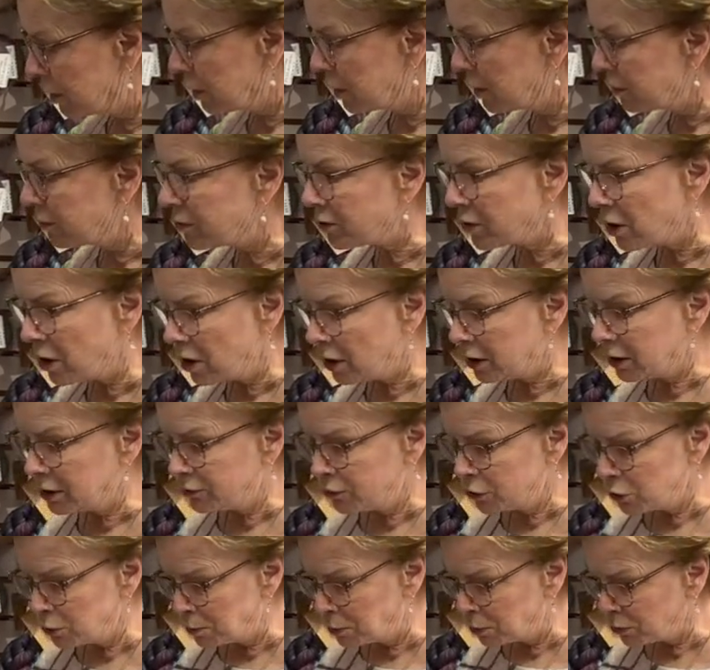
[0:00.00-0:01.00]
a sock if
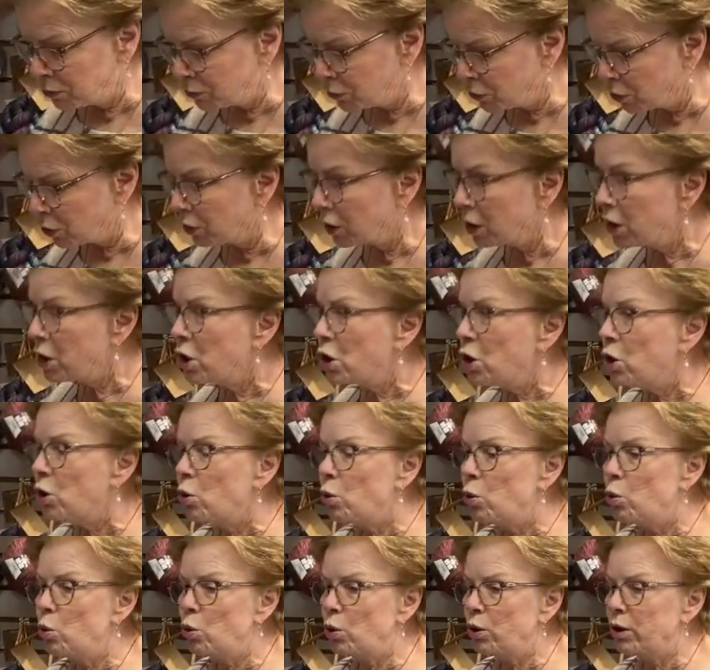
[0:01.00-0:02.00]
you prefer,
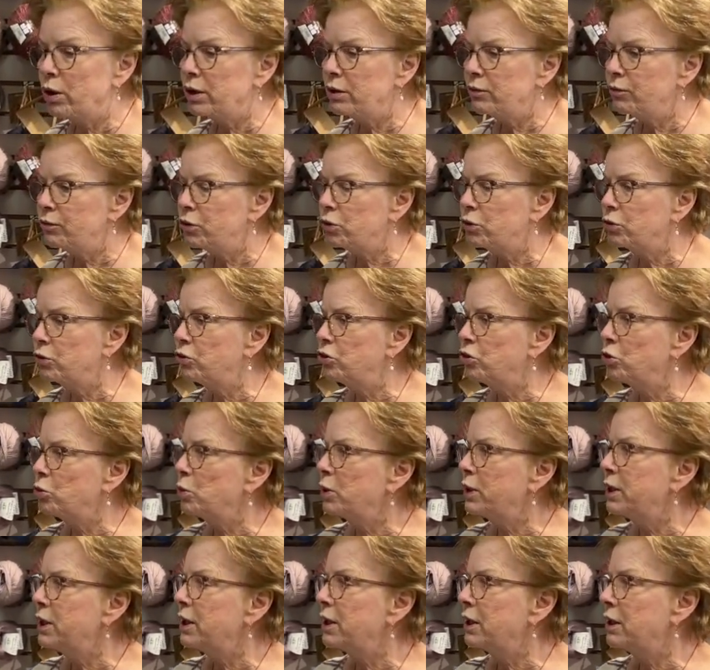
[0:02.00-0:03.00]
or if you're
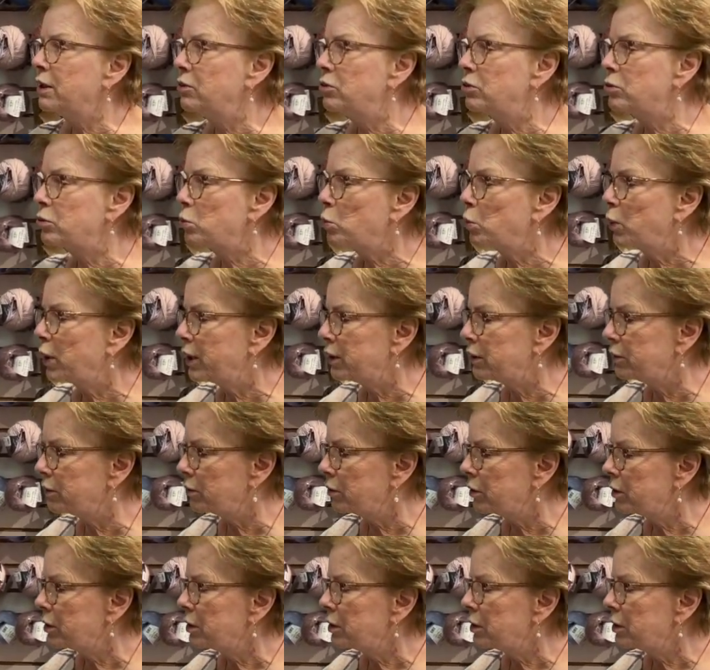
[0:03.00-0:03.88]
doing a sweater